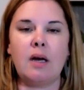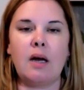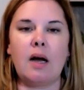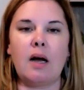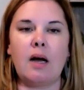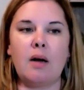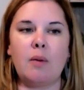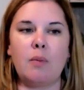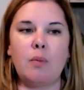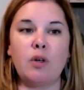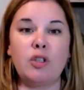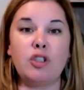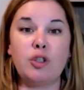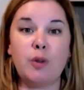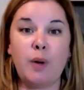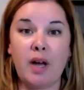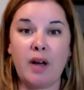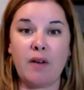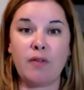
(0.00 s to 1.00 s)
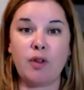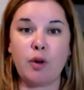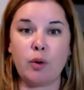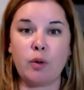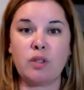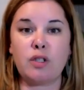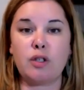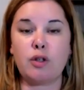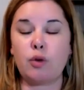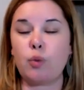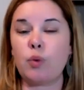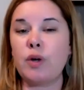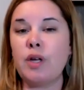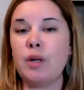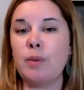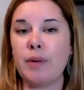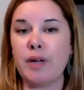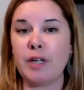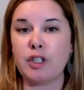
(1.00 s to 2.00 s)
Once you have those
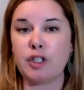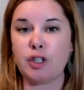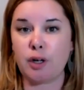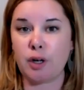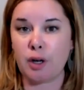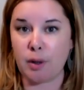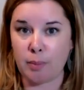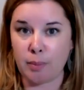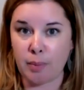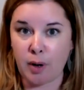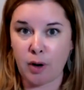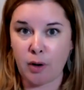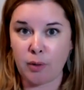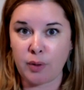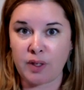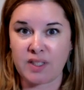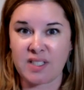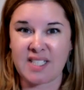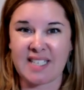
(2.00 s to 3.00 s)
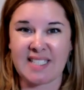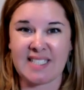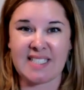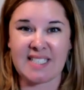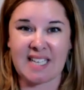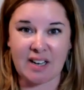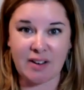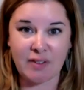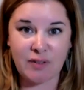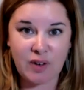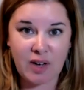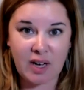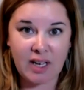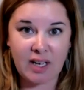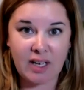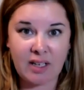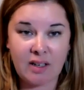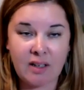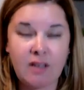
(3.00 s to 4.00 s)
three major components
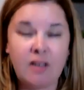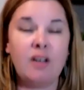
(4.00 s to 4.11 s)
identified,